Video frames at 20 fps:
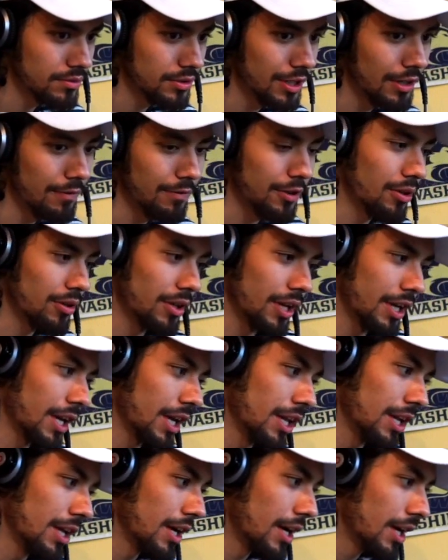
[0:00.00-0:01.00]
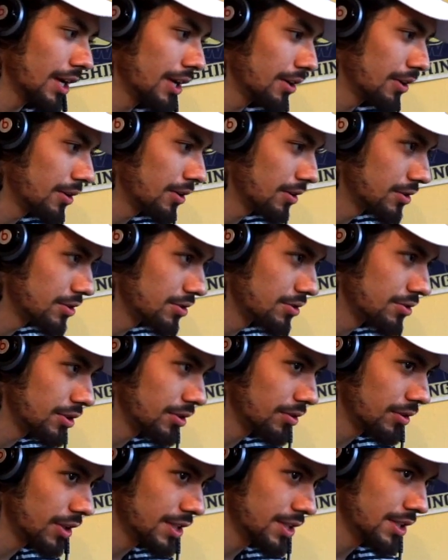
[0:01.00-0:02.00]
if they're like NAI or
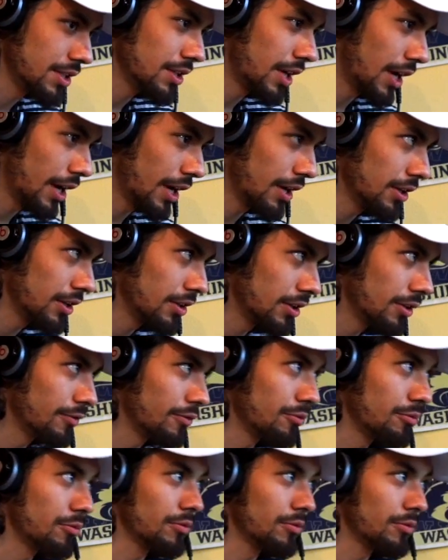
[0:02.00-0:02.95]
JUCO, they see a high level